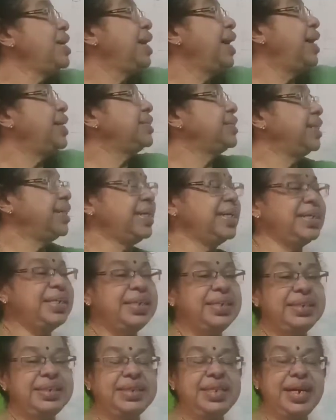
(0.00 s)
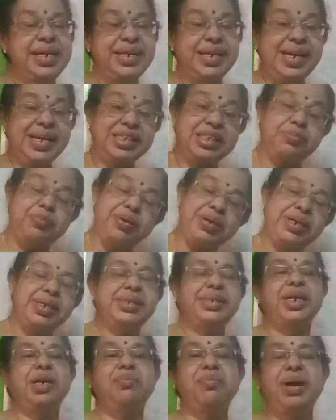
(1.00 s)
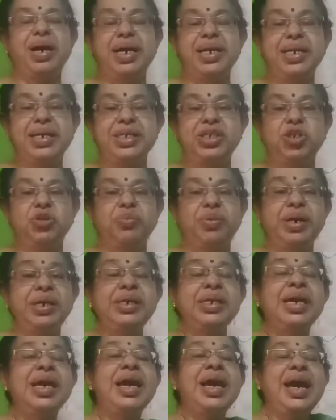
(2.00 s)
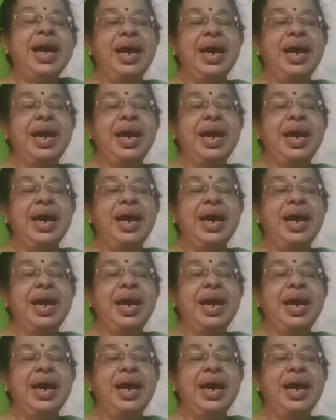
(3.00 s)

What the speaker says: and second is that expenditure management,